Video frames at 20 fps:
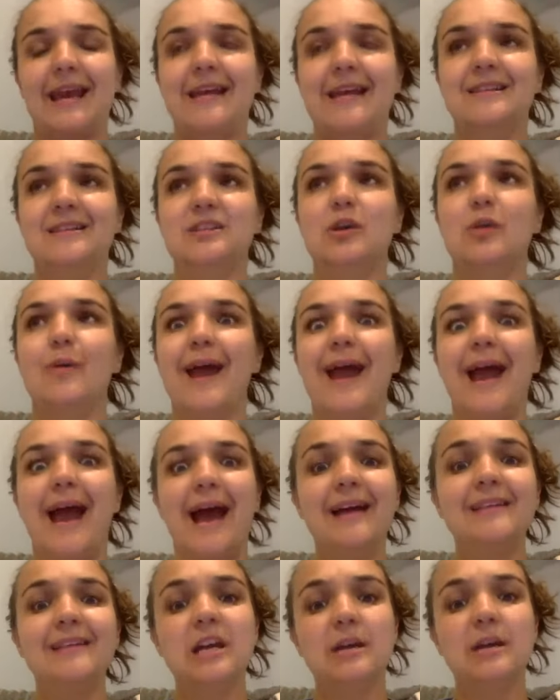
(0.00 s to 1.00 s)
And so I
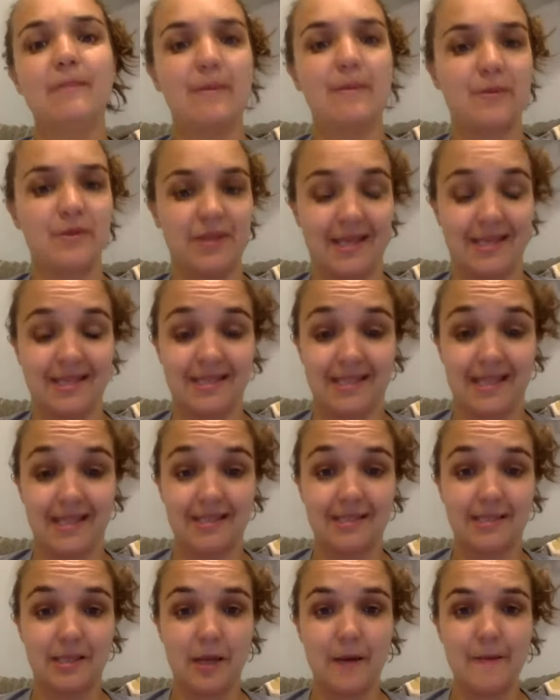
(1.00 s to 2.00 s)
had to come up with a
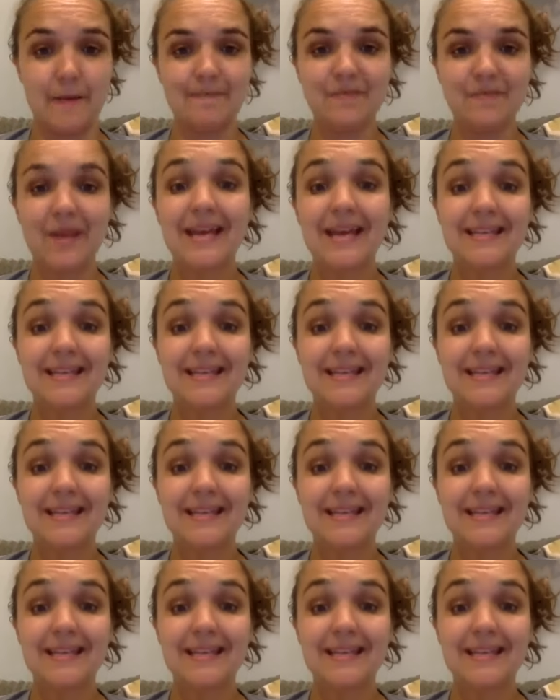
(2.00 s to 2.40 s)
system